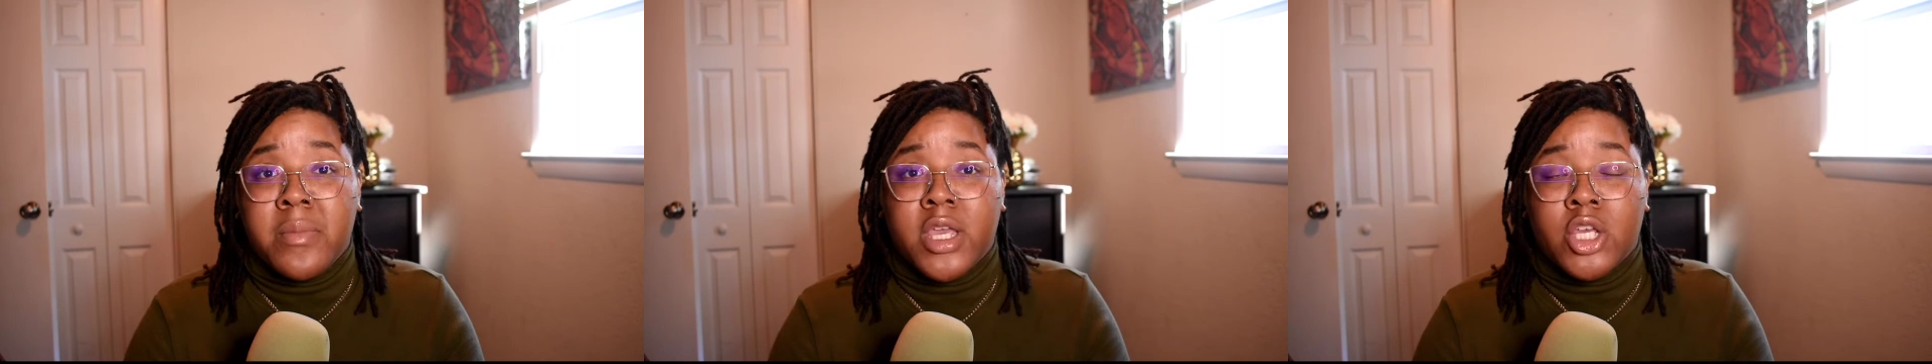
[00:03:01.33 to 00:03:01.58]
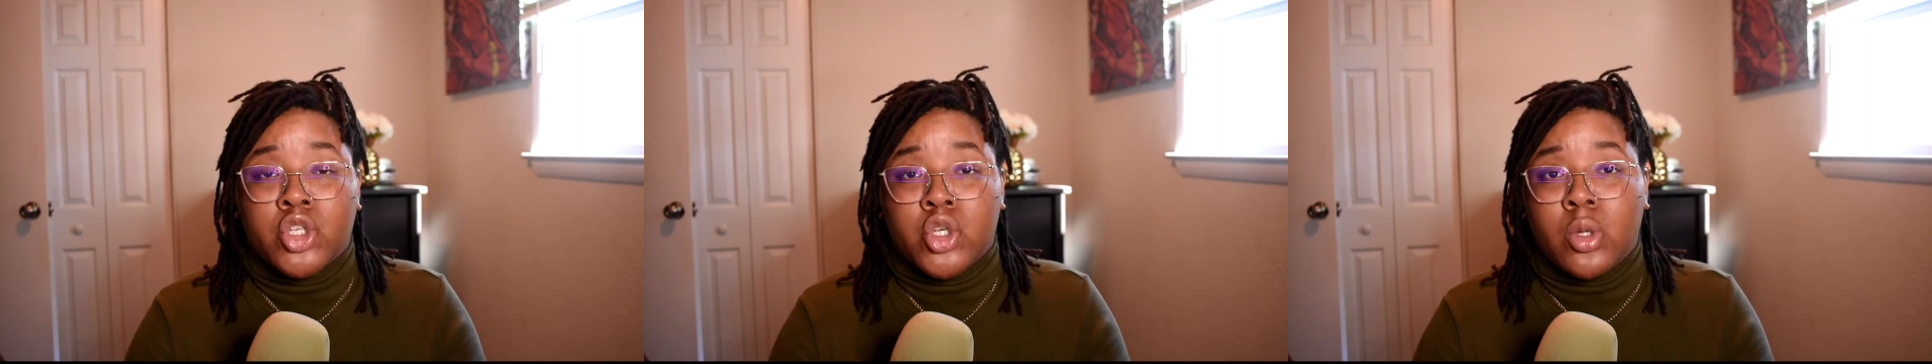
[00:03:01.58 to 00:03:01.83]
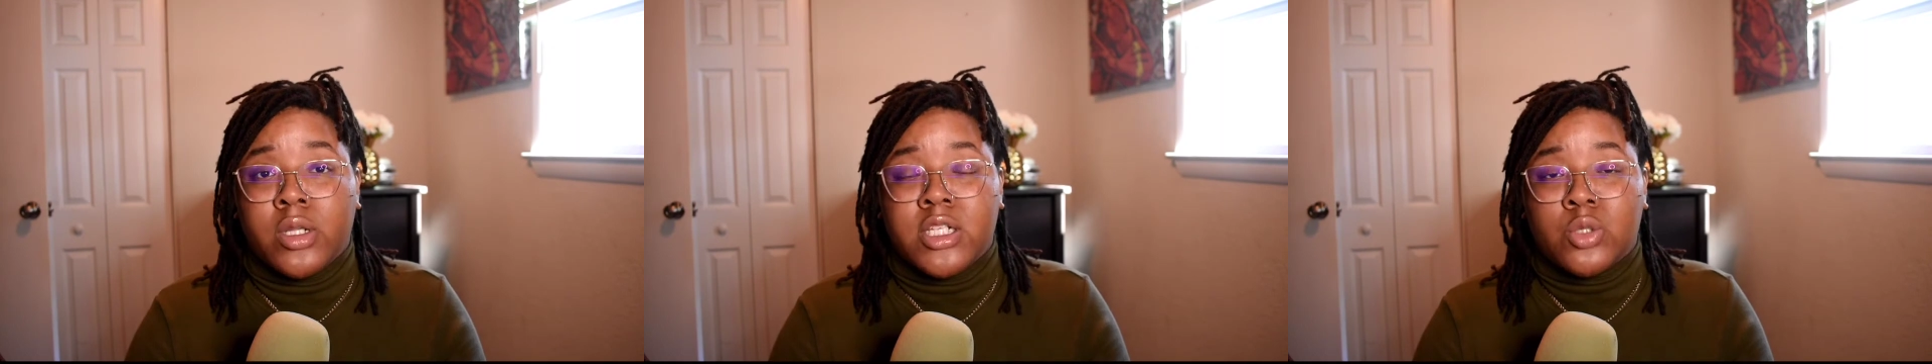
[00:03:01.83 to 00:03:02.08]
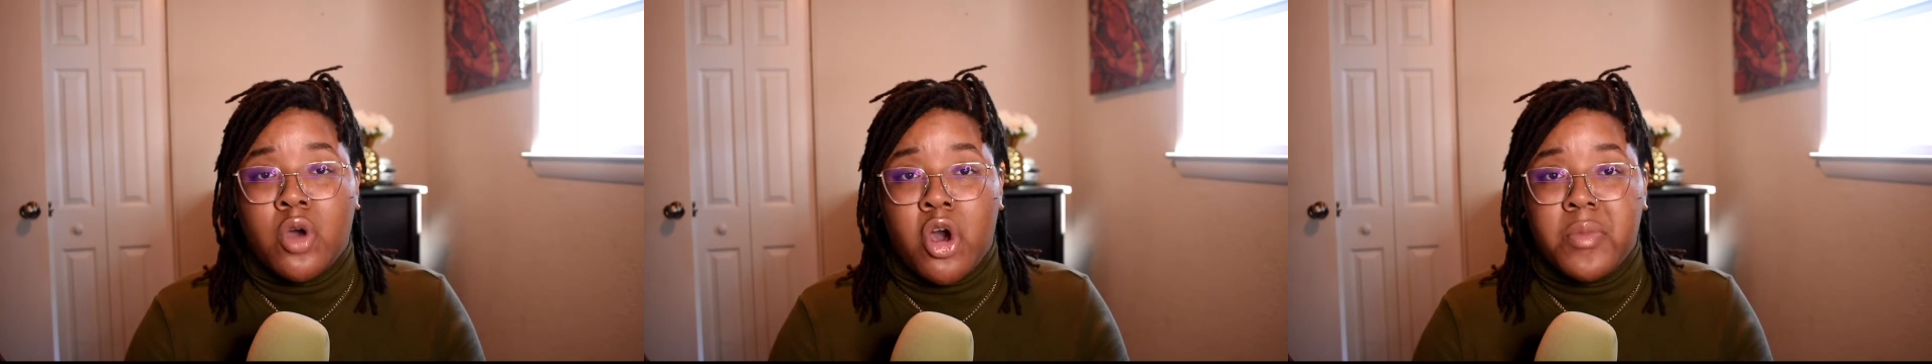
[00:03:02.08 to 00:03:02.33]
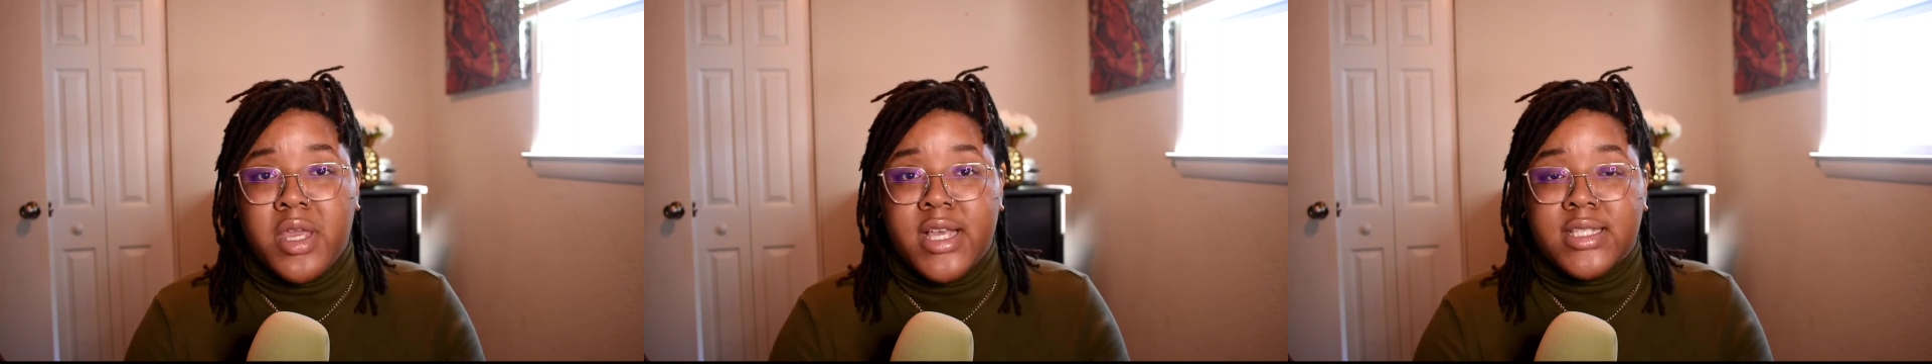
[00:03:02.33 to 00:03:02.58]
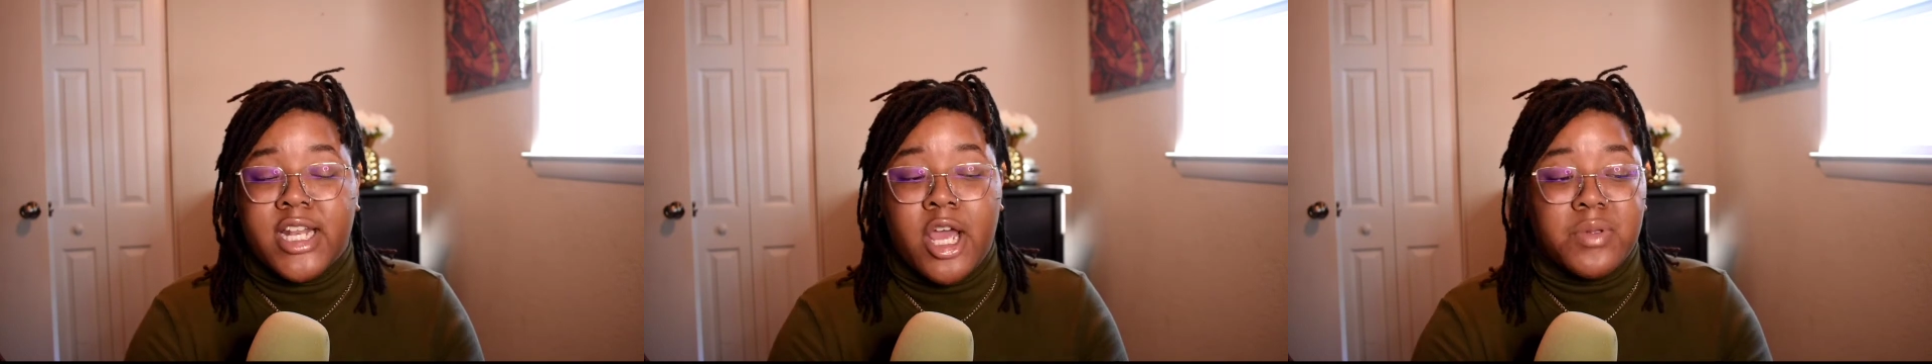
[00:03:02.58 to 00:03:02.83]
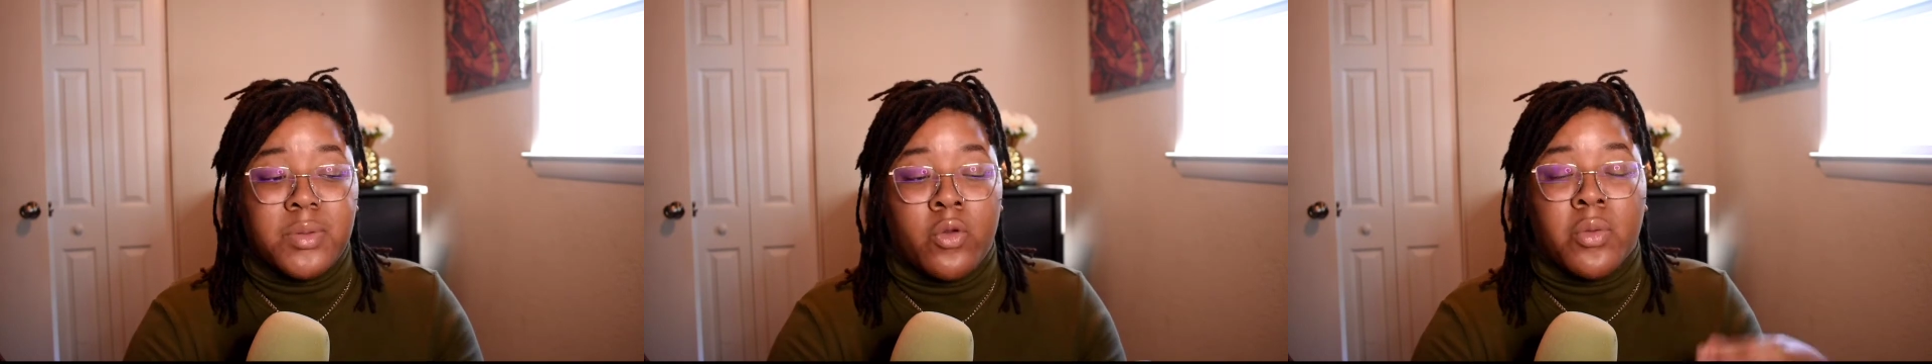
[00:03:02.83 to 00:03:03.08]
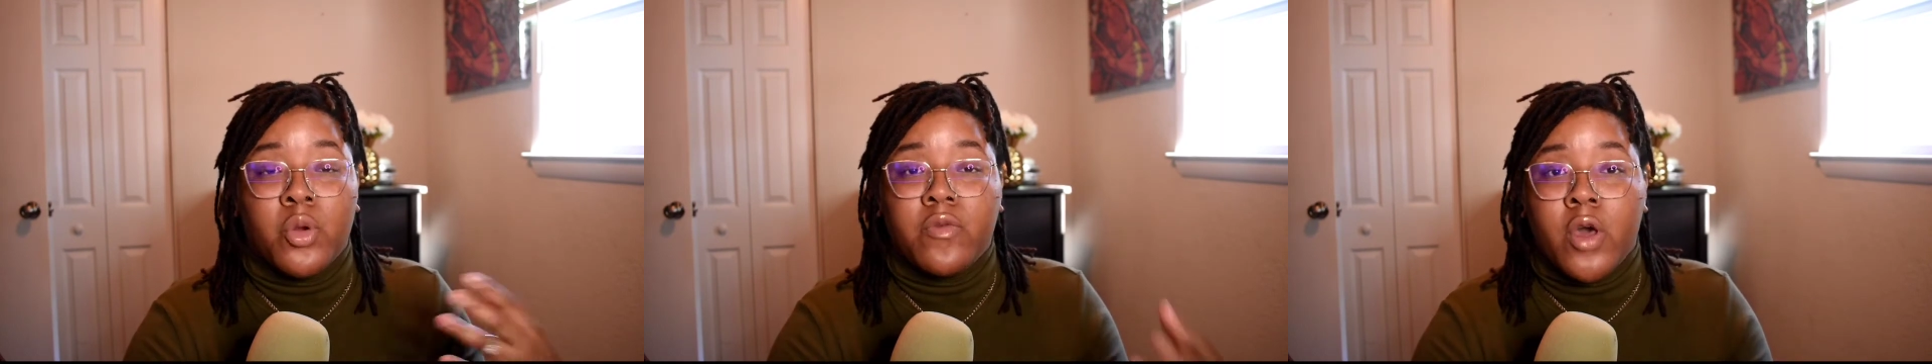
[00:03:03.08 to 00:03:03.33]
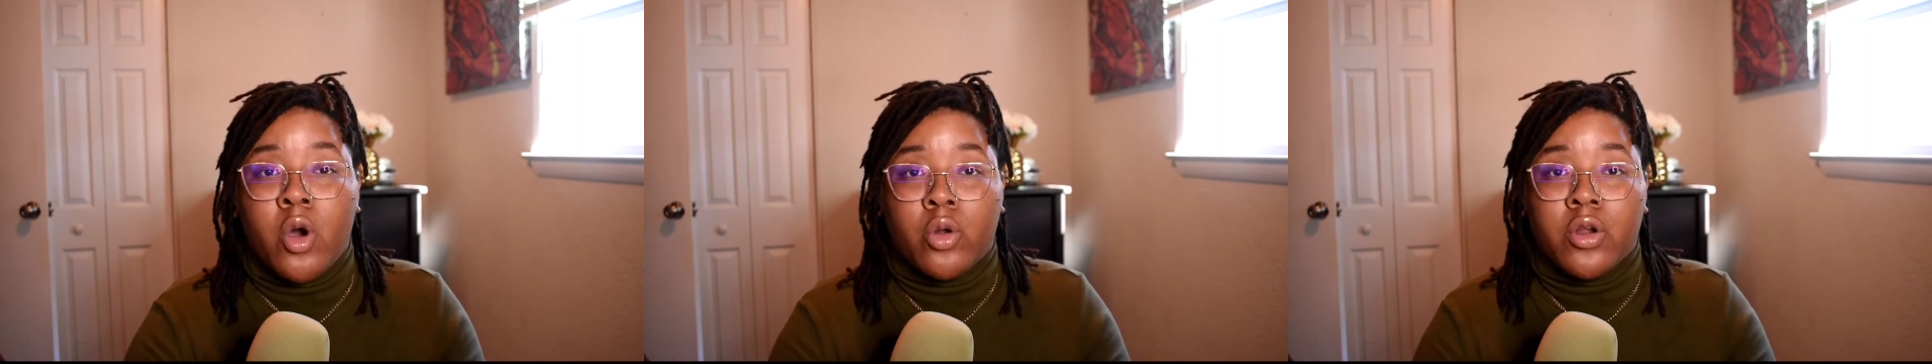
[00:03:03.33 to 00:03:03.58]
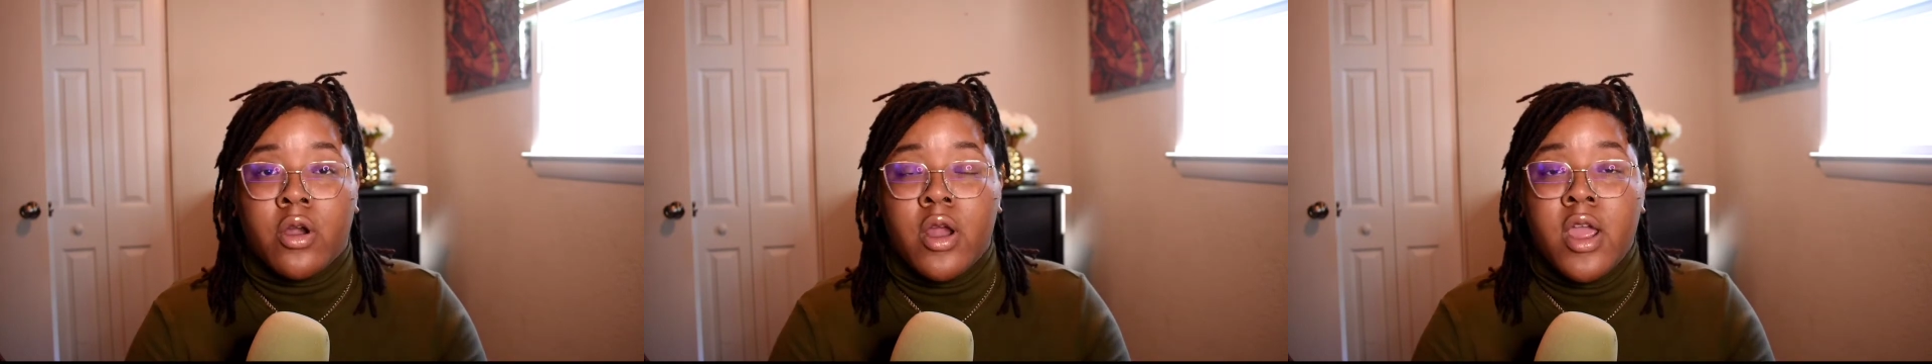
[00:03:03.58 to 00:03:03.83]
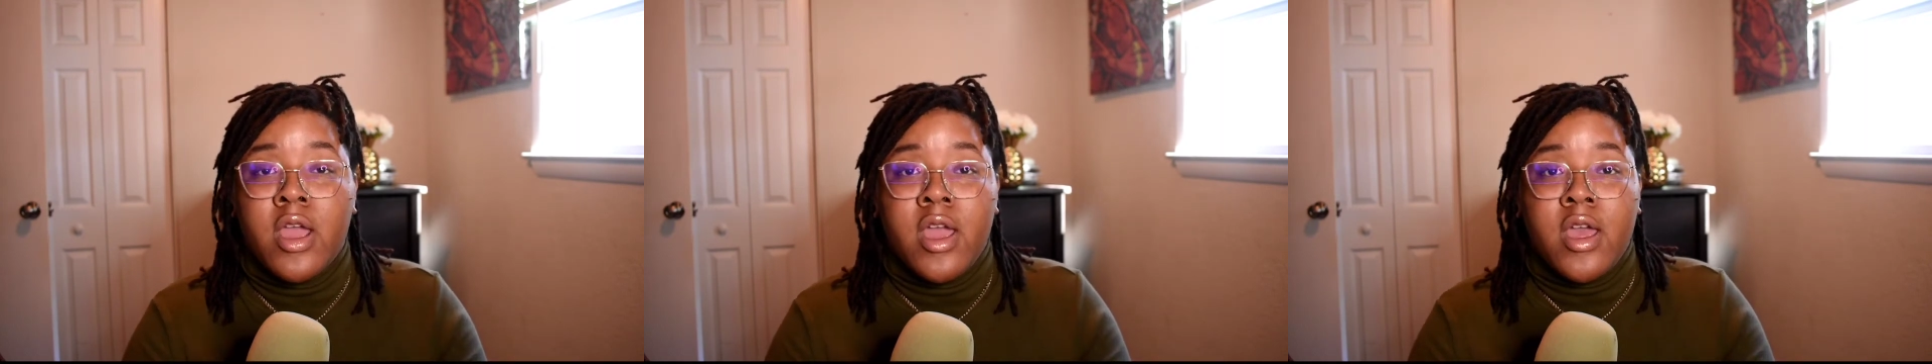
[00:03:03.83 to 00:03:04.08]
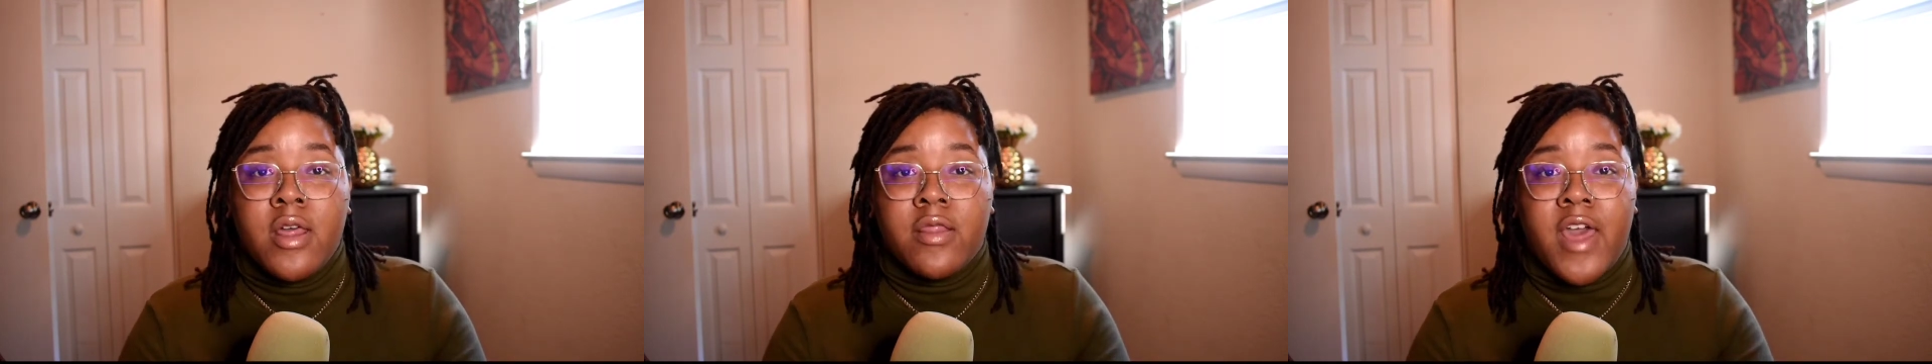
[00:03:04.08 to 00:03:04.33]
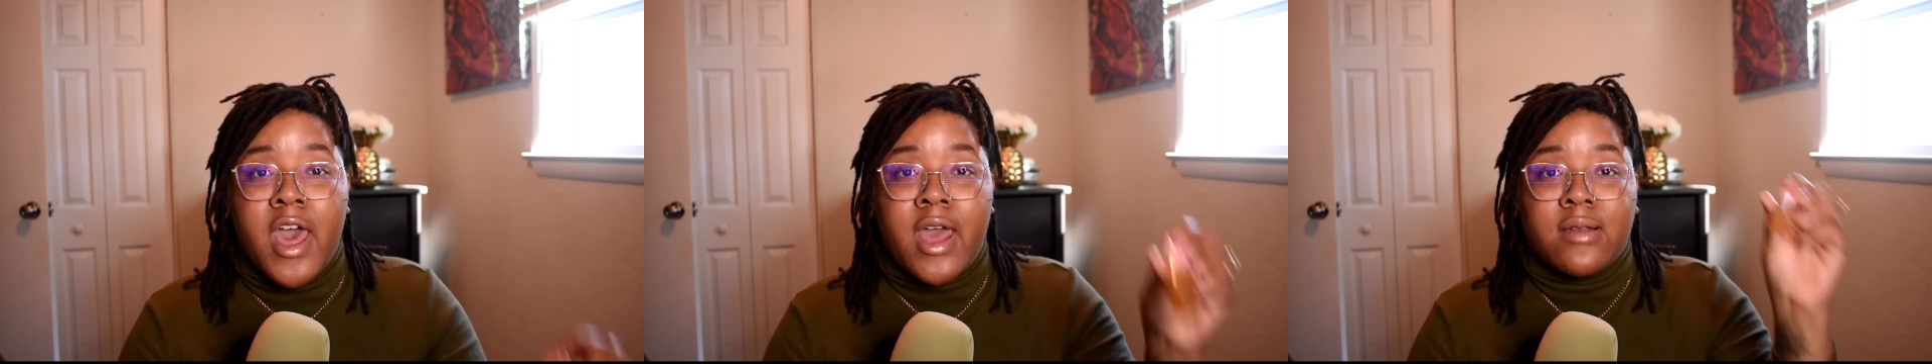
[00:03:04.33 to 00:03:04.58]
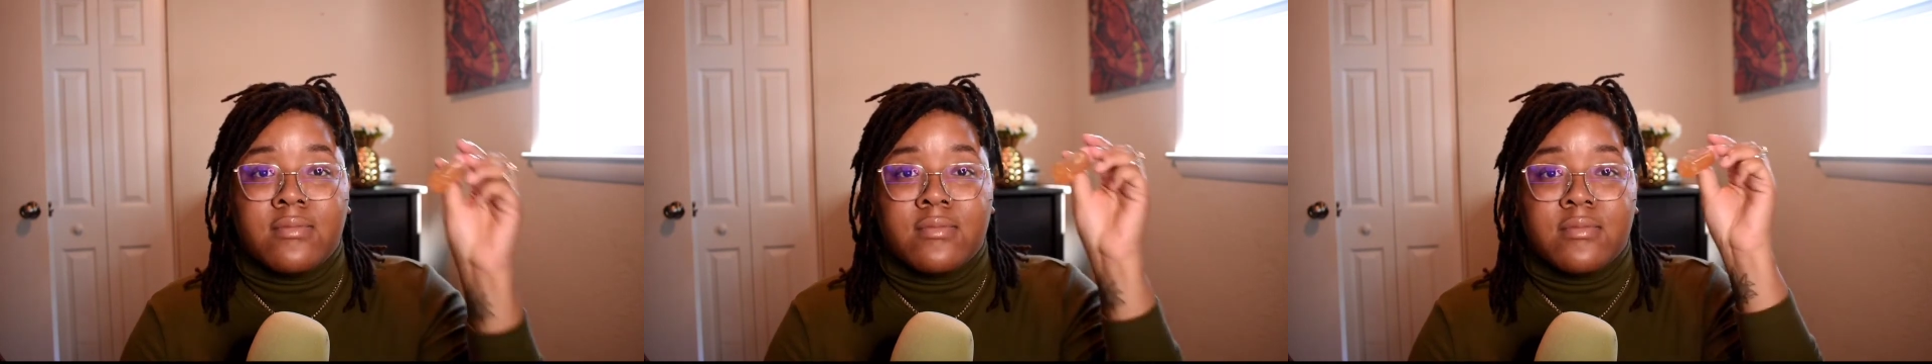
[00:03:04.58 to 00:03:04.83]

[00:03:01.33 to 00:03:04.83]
control it as well, because it helps me remove the odor that